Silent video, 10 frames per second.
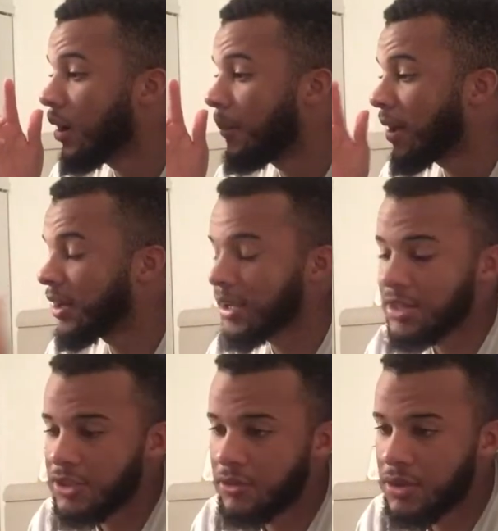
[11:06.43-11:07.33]
I'm not going to
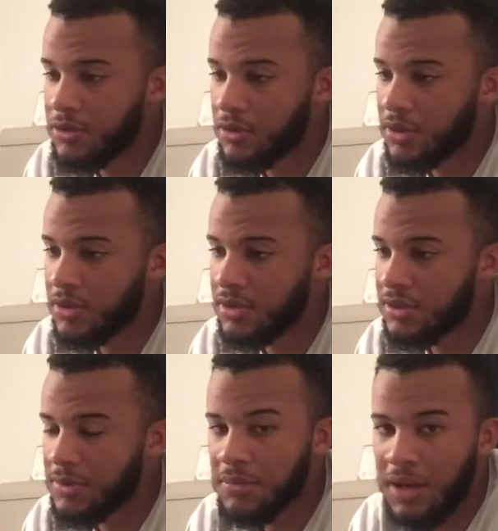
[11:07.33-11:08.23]
get too into it, because,
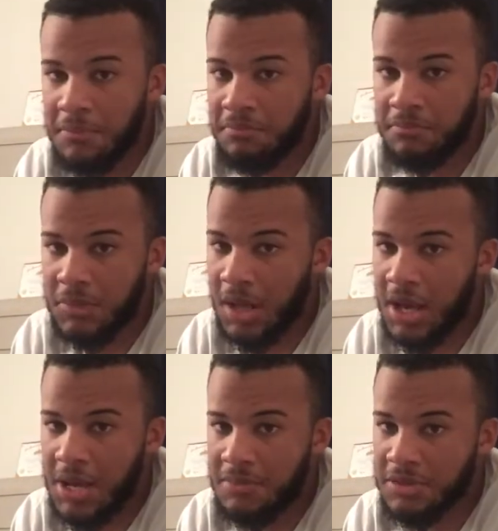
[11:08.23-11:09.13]
I mean, my
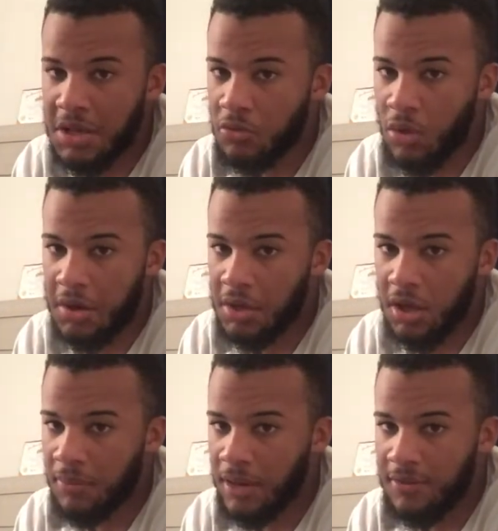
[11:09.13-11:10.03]
time's, like, running
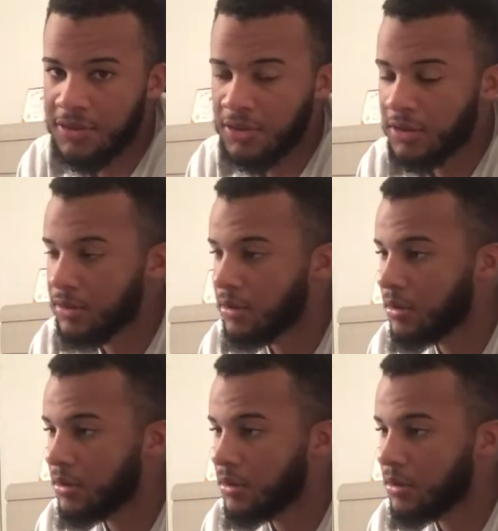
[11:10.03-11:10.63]
up, obviously.